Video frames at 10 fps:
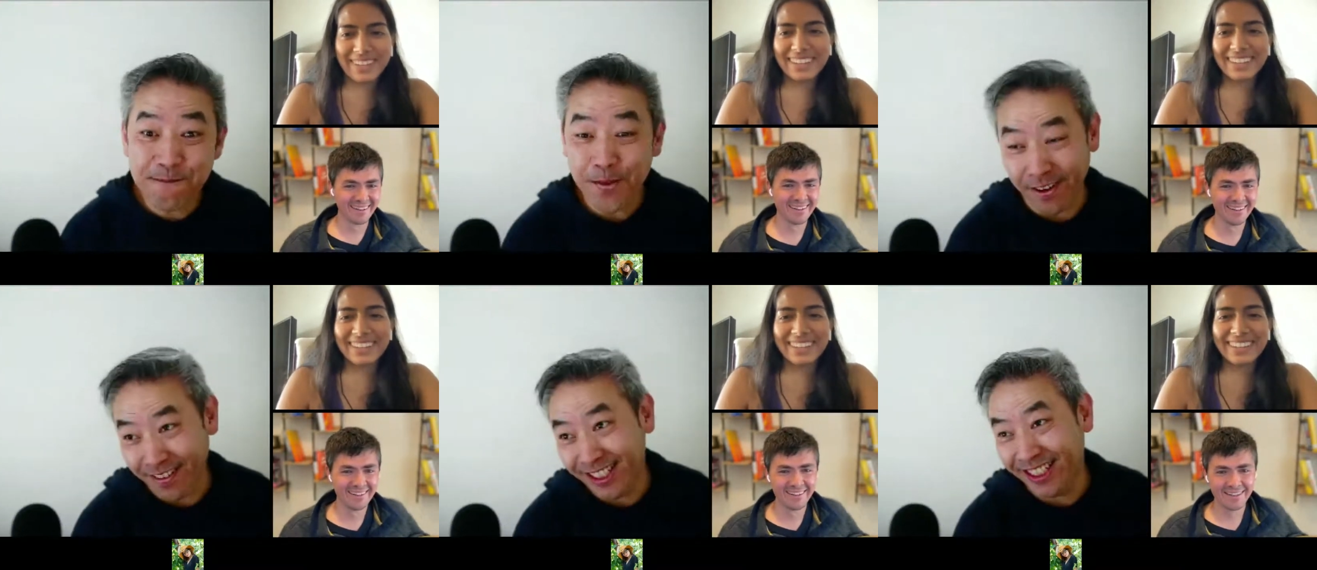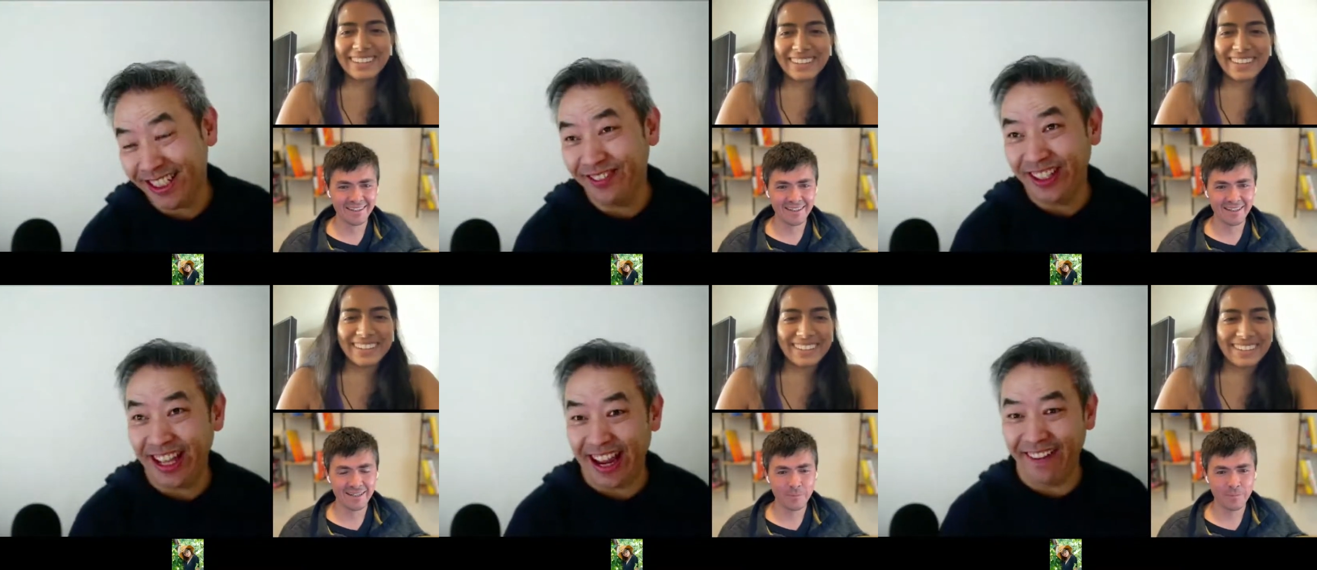Speaker 1: well, of course, it can be
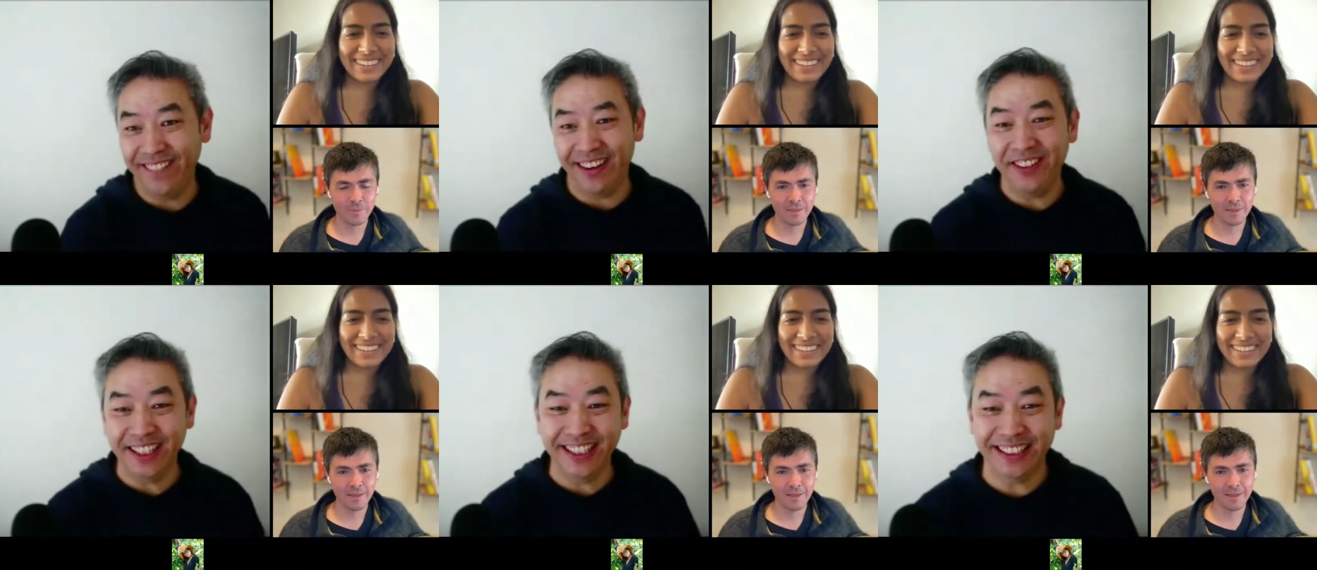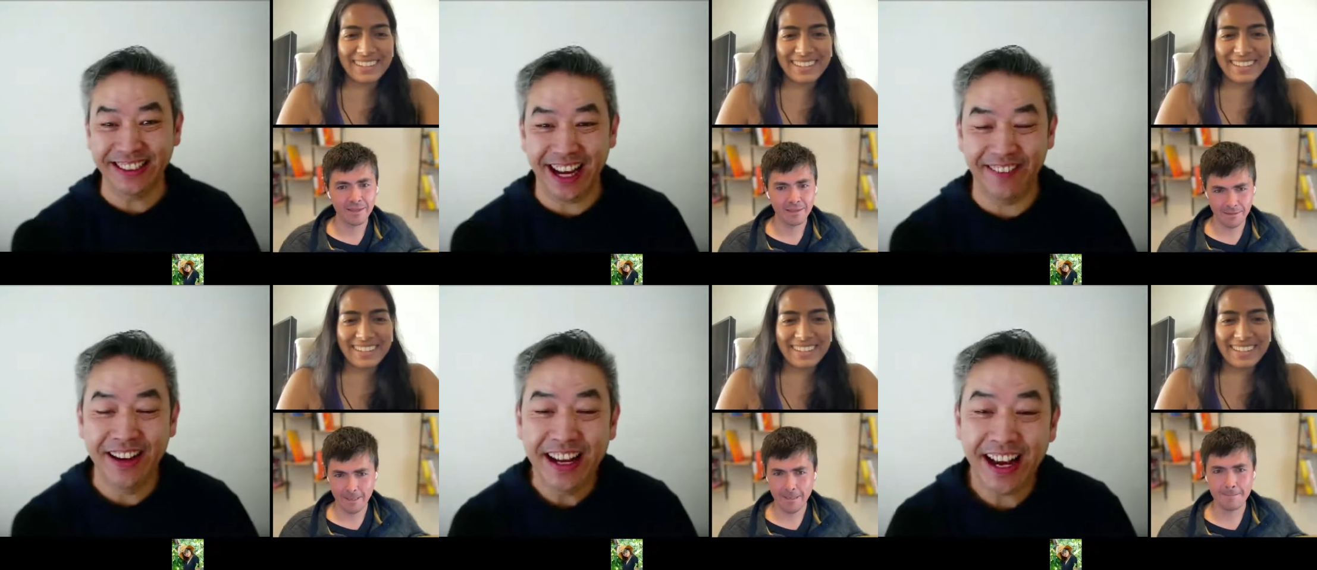gamed. Everything gets gamed.
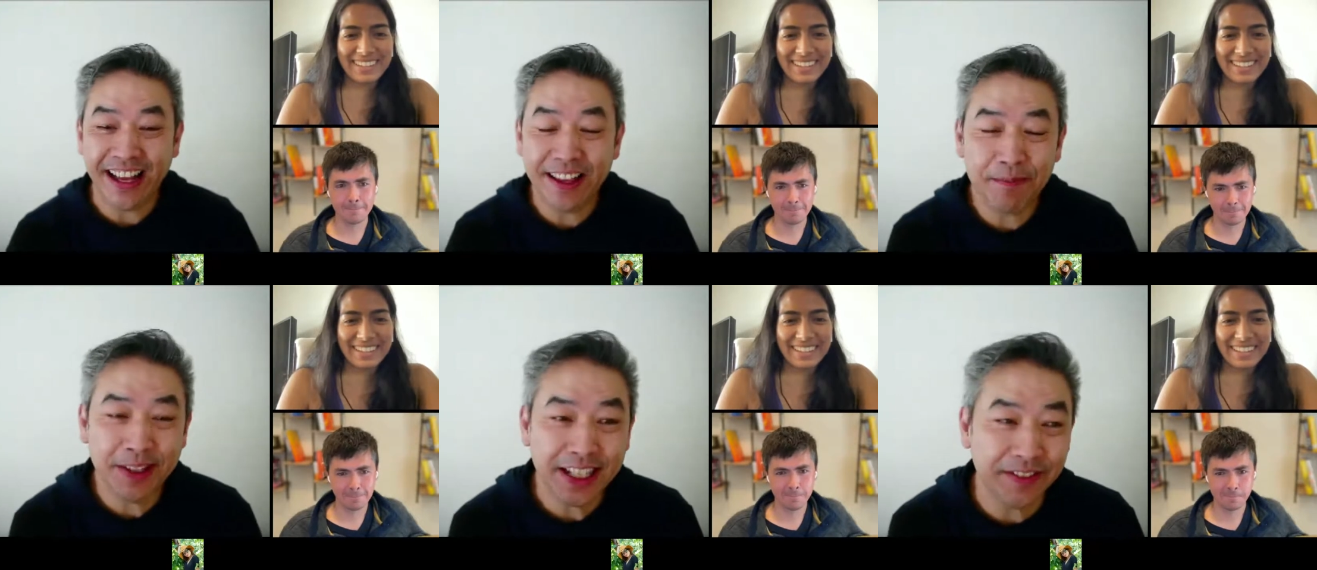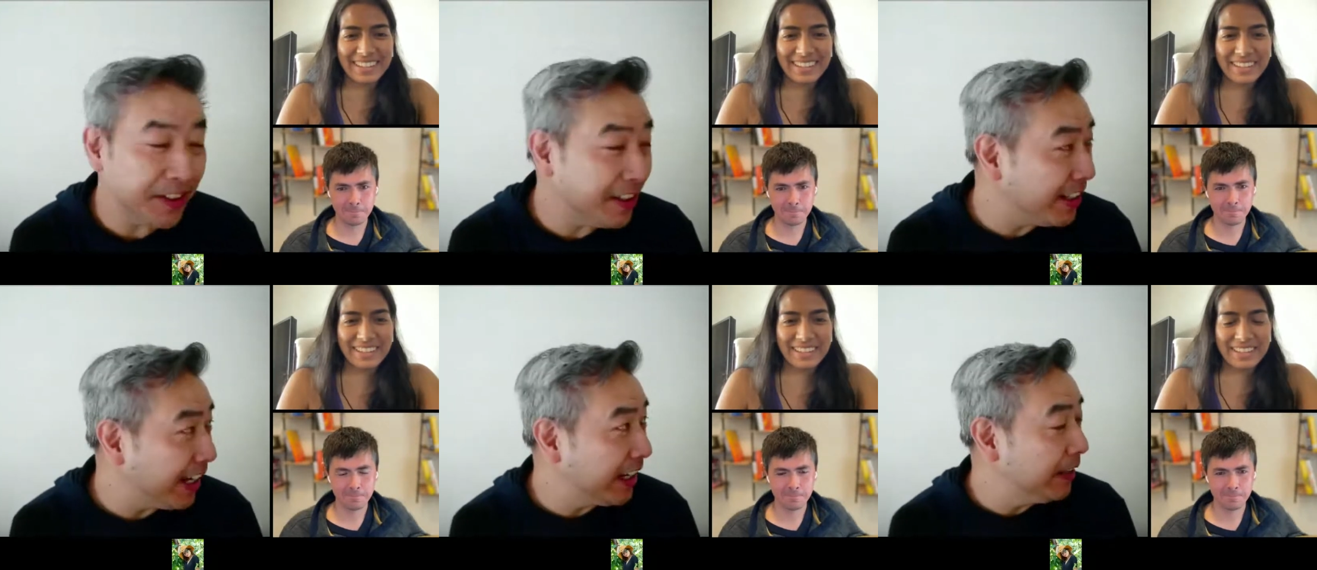Yeah. But then if you're
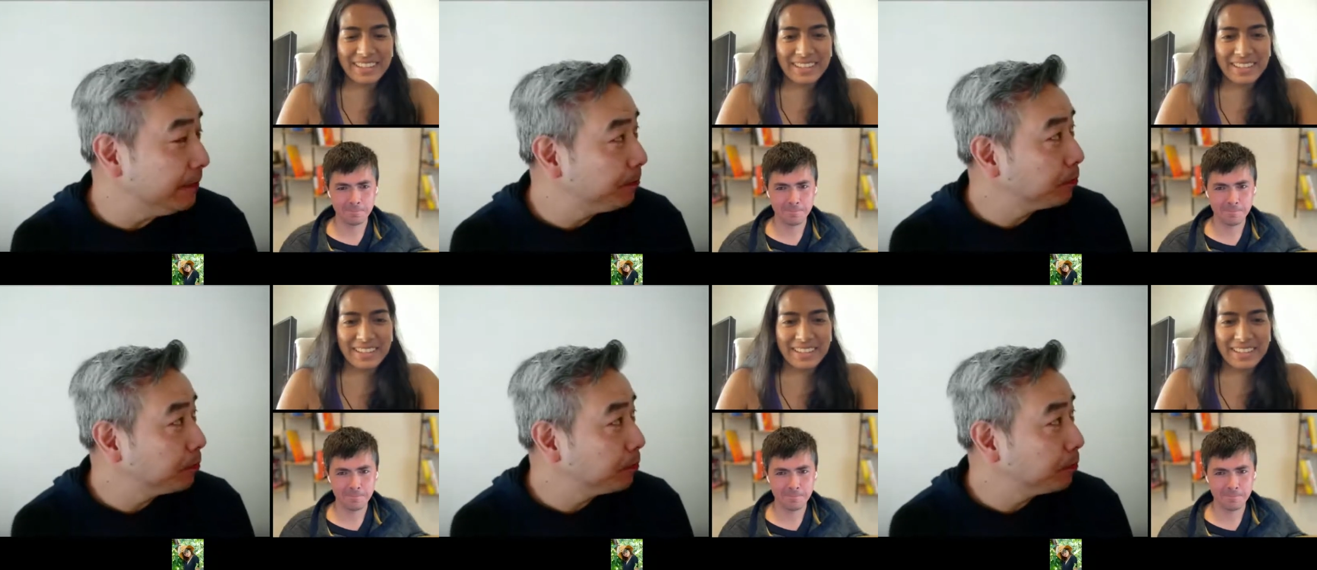like a,